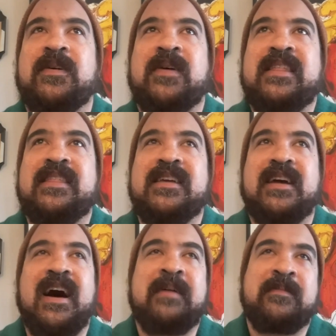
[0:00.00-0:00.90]
I
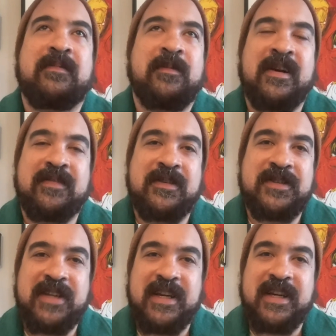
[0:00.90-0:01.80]
think I'm one of those
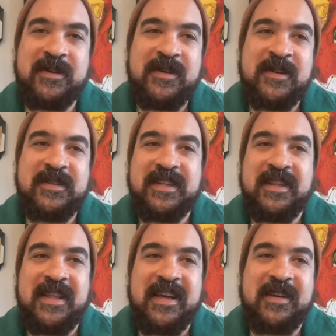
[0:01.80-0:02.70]
Shakespeare nerds
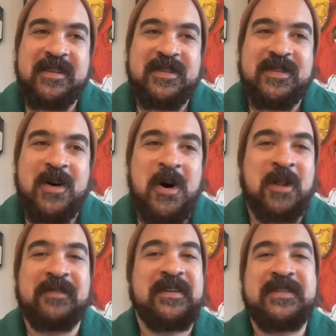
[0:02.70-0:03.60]
that thinks
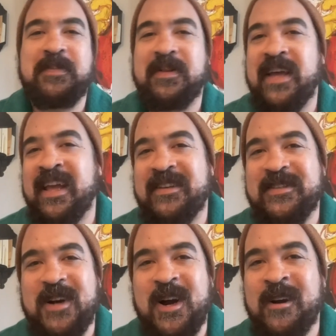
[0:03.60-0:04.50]
all of his
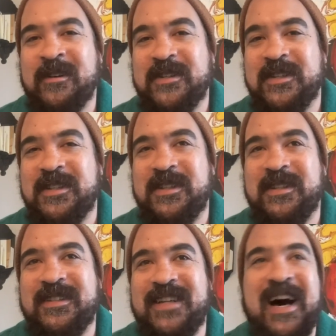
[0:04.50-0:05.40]
plays are
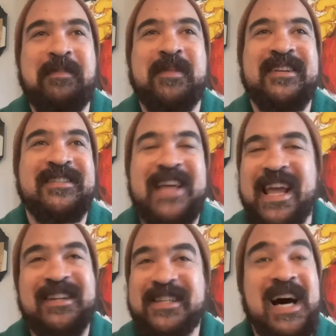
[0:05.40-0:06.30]
timeless
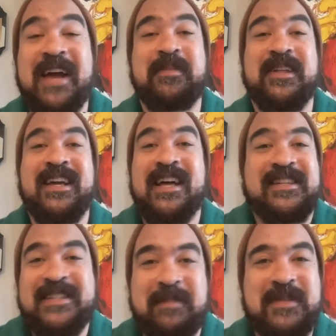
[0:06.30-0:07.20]
and timely at
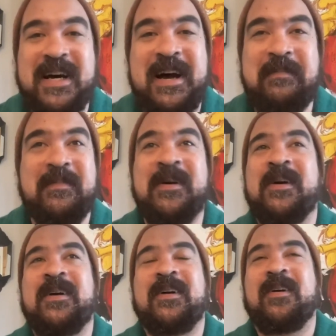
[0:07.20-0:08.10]
the same time,
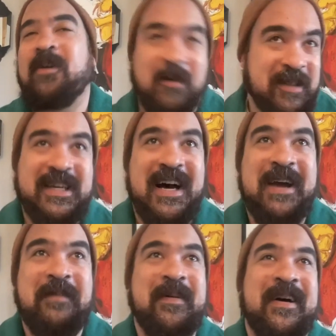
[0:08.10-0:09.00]
all the
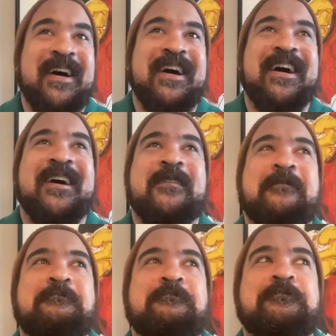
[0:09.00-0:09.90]
time.
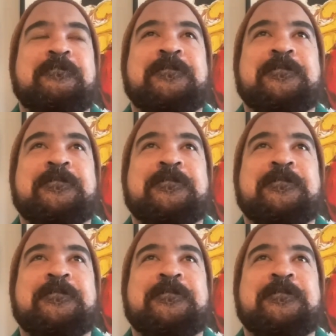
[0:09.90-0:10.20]
Um,